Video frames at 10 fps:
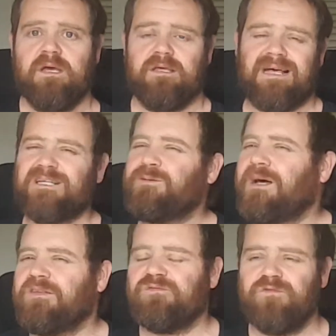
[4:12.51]
and that's why
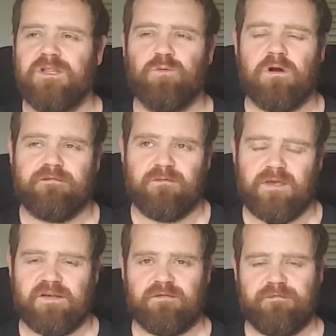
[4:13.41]
it doesn't really work for me,
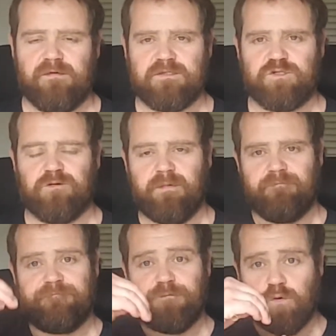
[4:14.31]
because it feels as though I'm
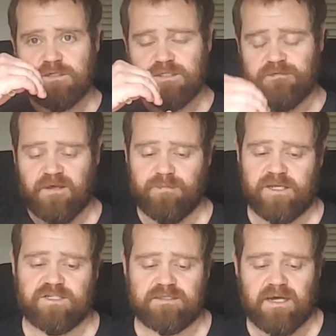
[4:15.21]
forcing the
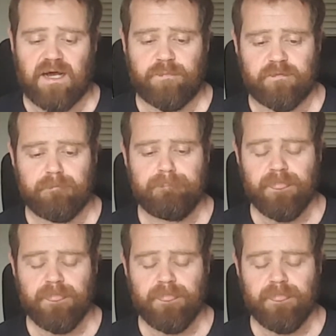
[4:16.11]
vibration to happen.